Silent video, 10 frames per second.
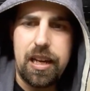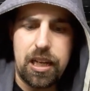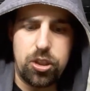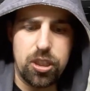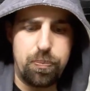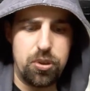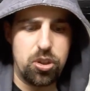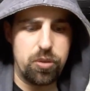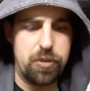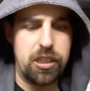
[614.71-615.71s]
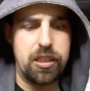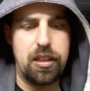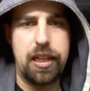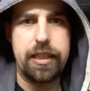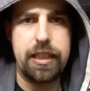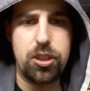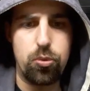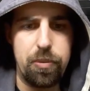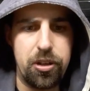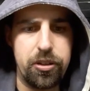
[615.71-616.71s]
and just put some like these
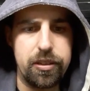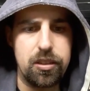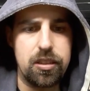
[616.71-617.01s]
rubber